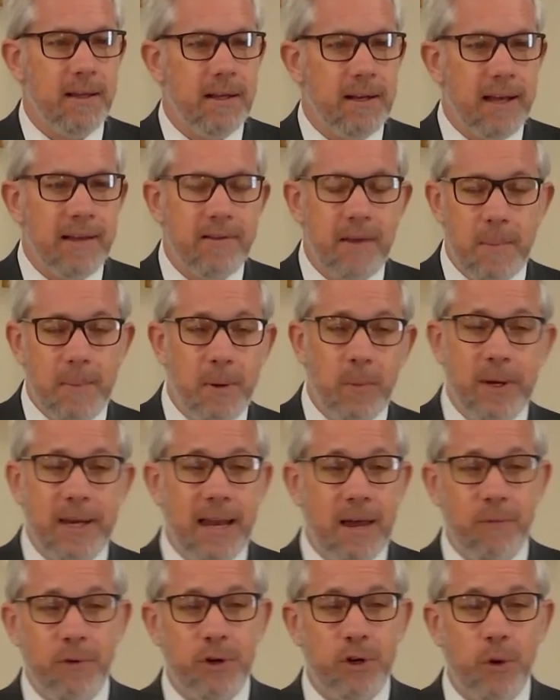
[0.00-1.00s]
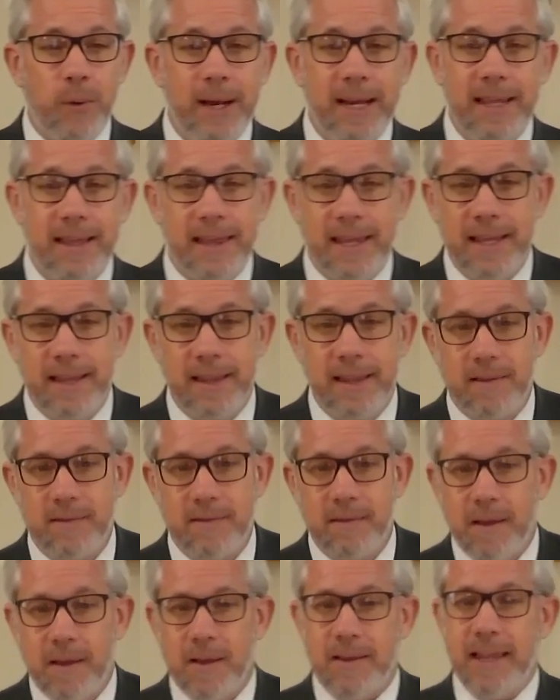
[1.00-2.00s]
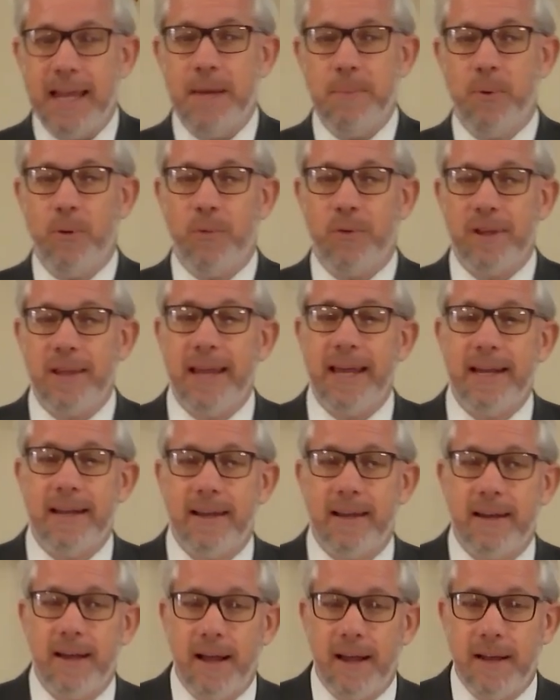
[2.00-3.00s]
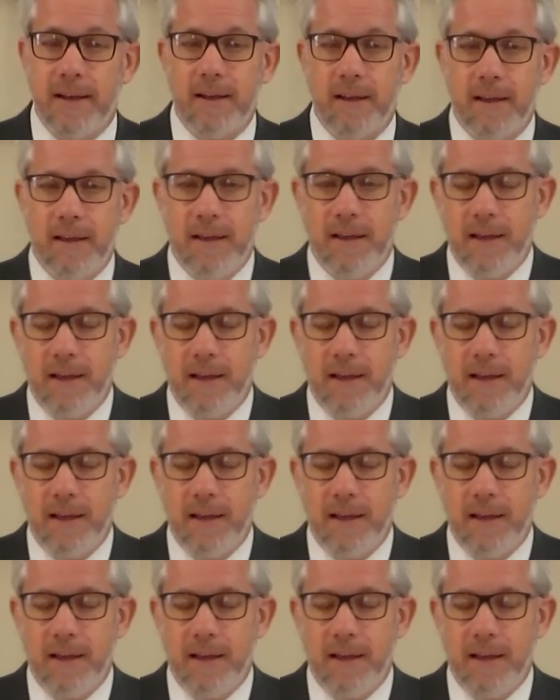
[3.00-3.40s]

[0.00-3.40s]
Now, does that mean we never do anything that's labor related on,